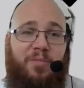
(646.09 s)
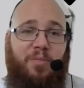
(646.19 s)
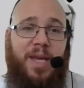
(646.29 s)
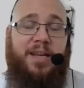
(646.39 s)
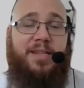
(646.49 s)

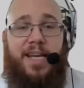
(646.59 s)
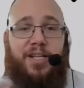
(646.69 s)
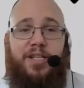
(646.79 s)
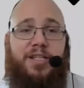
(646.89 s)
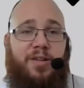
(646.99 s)
because they
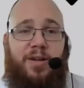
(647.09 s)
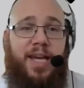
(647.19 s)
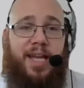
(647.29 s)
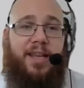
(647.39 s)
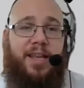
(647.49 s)
can just log
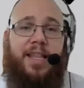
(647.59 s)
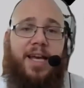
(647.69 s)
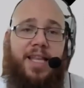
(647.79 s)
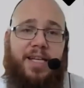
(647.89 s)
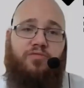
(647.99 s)
in,
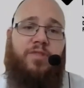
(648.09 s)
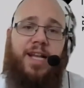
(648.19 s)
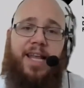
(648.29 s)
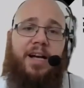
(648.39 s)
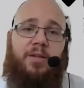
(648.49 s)
and that's
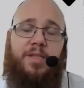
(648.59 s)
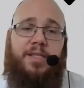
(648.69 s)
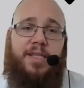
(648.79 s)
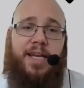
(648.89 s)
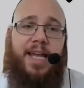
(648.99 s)
really helped
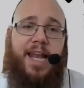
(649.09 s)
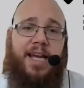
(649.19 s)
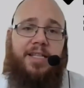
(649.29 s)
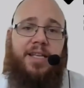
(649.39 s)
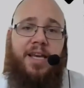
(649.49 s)
us to
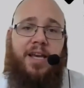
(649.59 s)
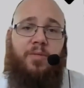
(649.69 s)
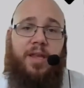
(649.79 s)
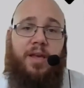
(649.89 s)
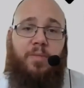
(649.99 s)
connect
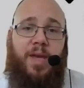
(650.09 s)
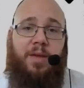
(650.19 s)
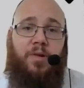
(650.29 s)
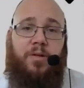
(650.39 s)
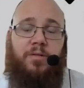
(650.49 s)
with other
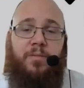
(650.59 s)
people.